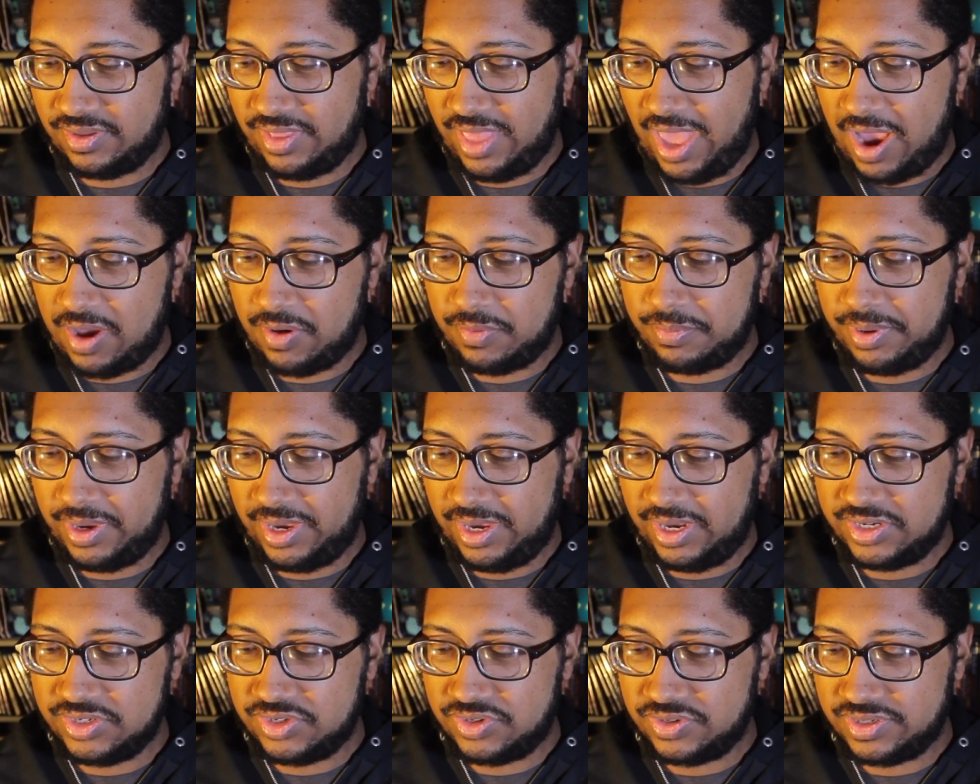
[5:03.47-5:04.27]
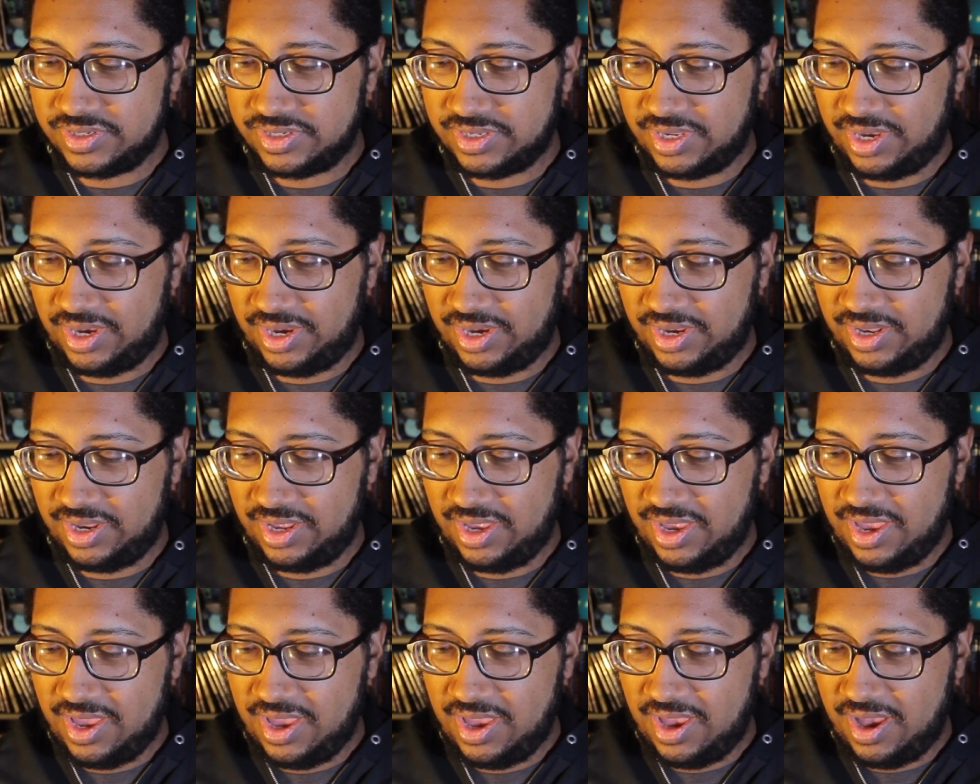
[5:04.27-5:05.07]
so that would be interesting.
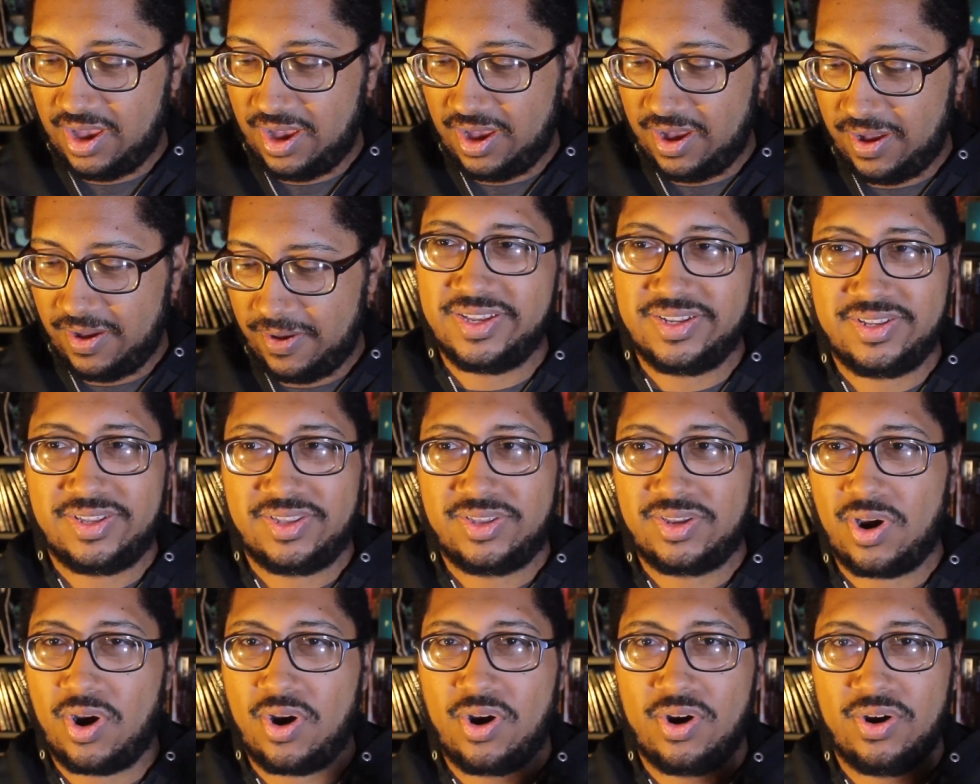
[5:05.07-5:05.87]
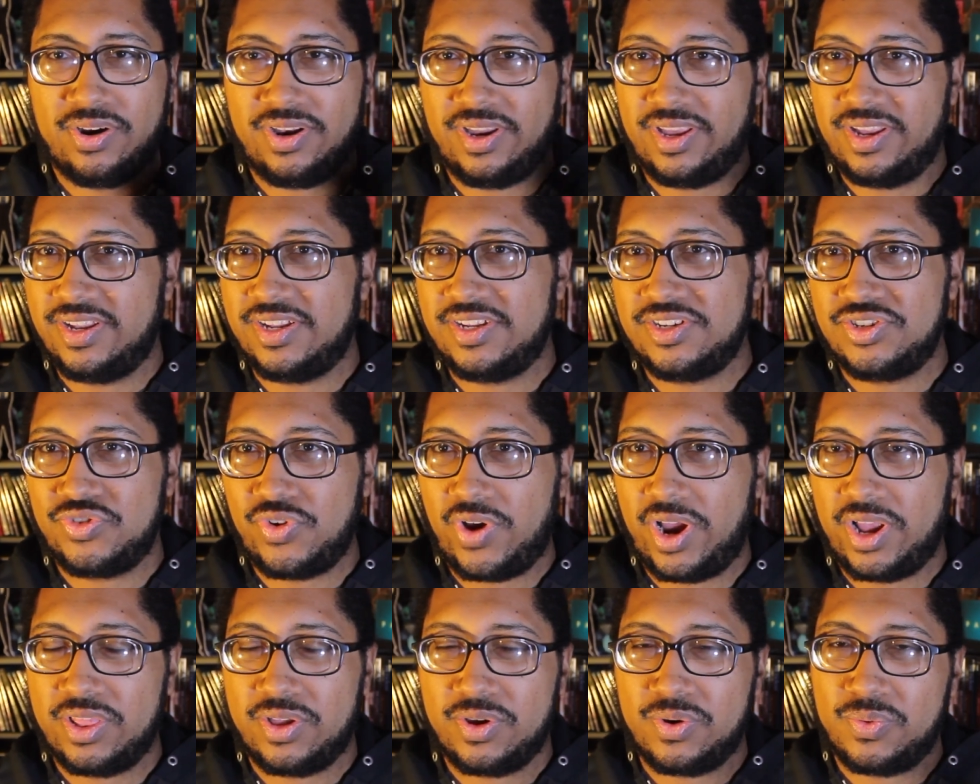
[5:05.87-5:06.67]
Uh, the turn in the
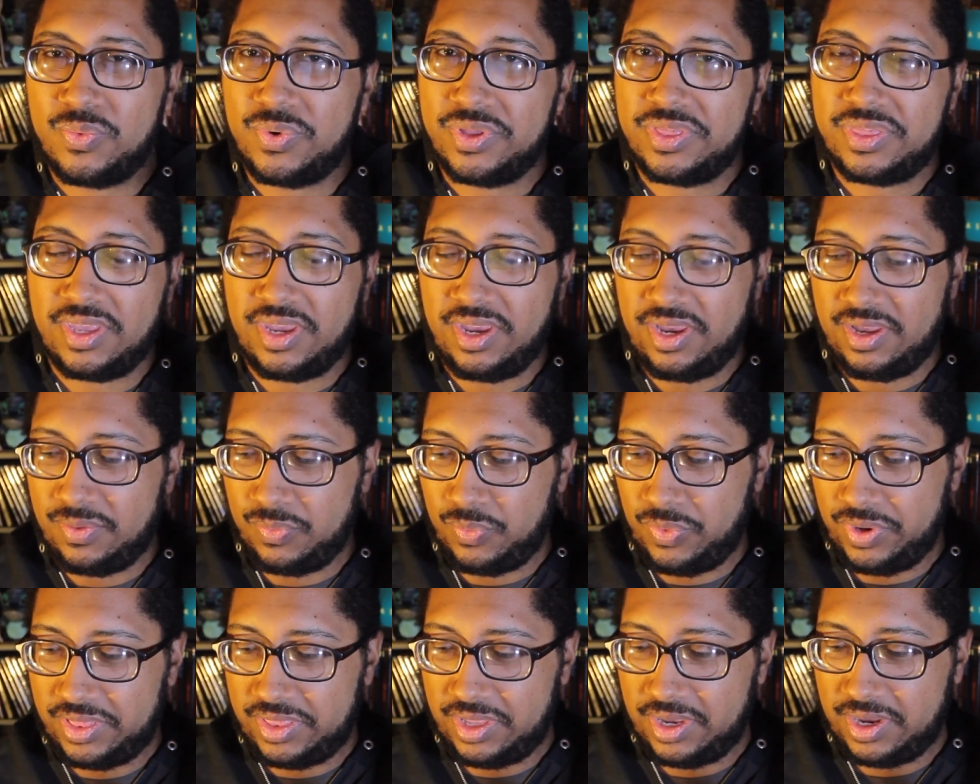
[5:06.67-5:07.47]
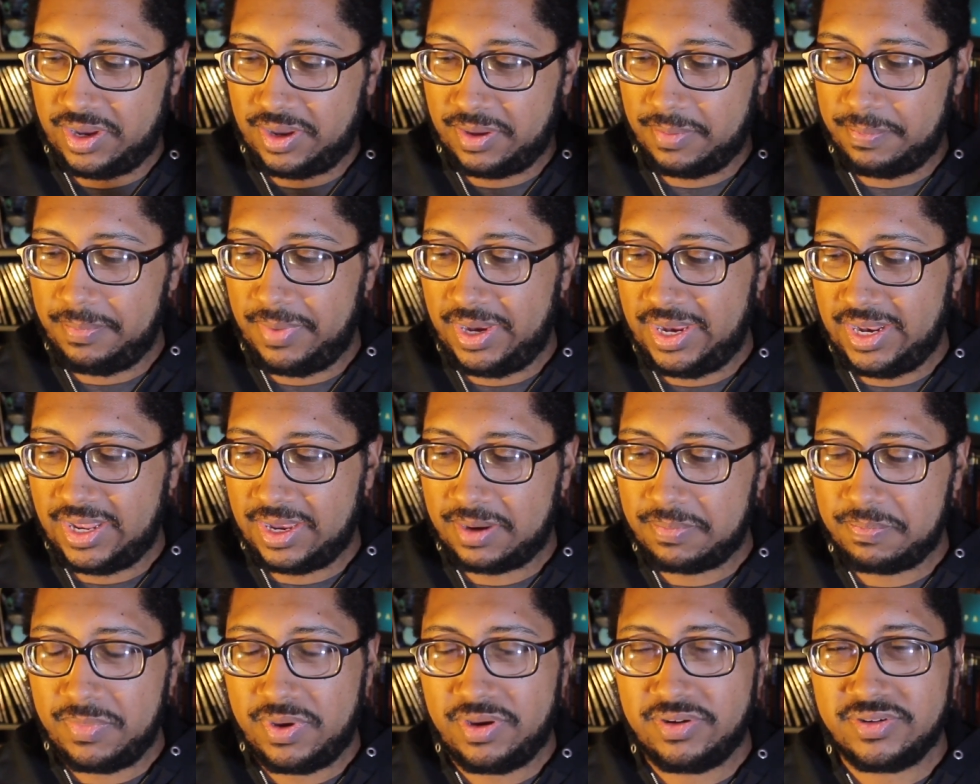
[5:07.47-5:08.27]
trailer with the with the
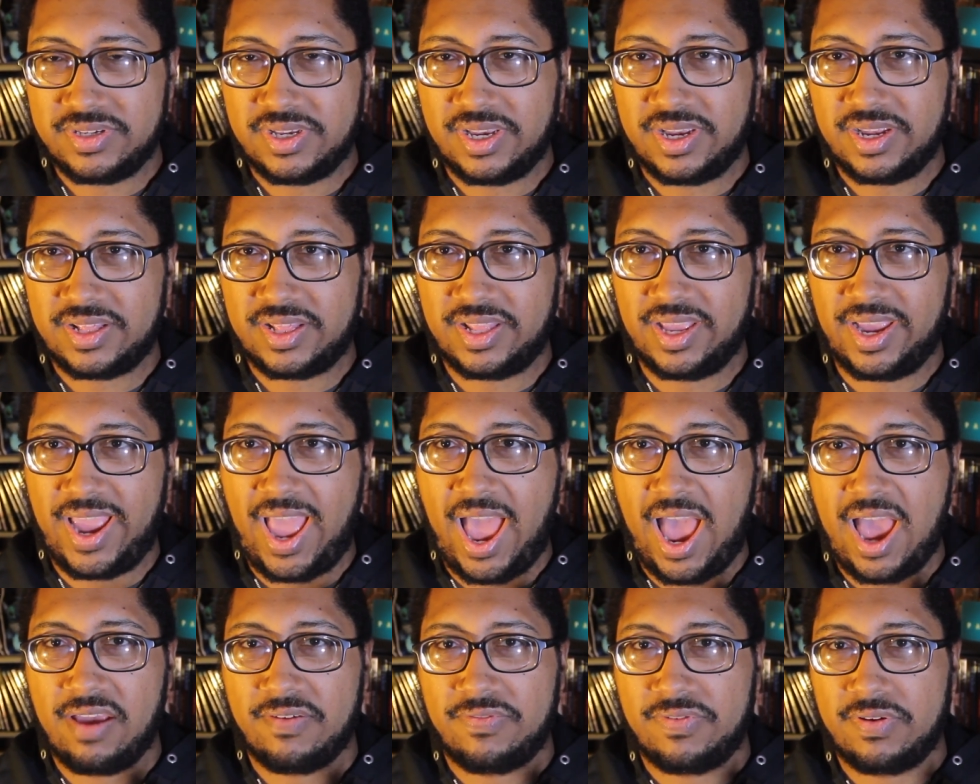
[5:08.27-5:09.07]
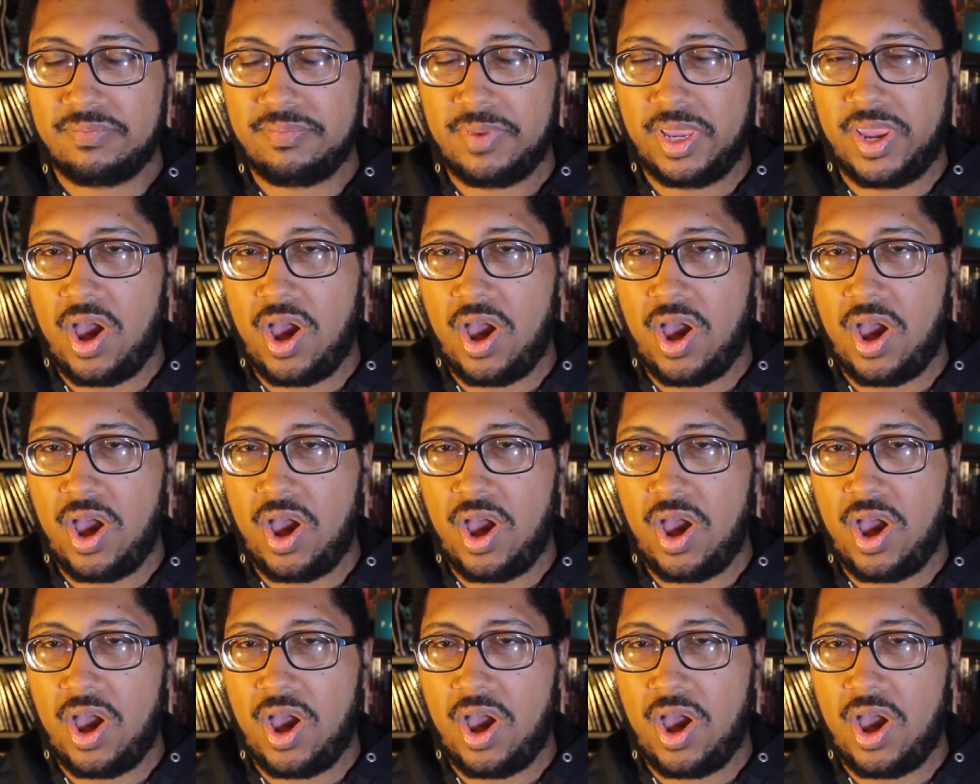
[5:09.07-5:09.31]
comedic music, the guy from